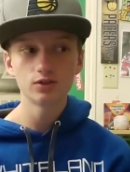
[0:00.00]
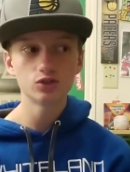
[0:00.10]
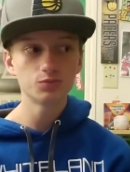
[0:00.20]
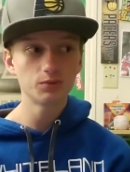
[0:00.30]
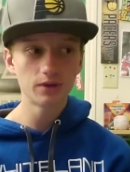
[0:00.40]

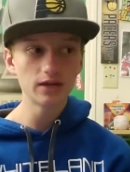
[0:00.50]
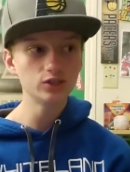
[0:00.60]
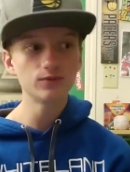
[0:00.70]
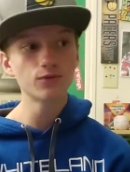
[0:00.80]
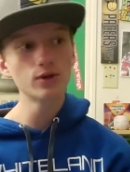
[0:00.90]
Just be
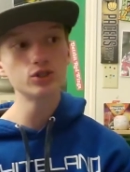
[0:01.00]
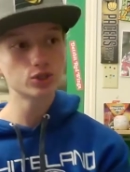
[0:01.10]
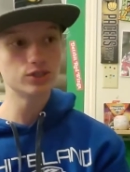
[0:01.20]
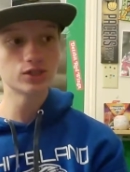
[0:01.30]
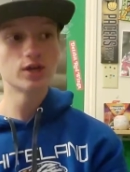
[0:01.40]
patient for
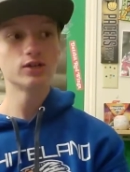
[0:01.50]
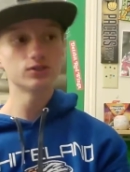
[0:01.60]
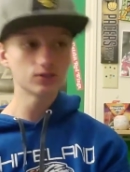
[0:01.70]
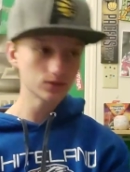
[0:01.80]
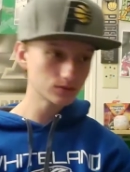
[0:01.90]
injuries. Because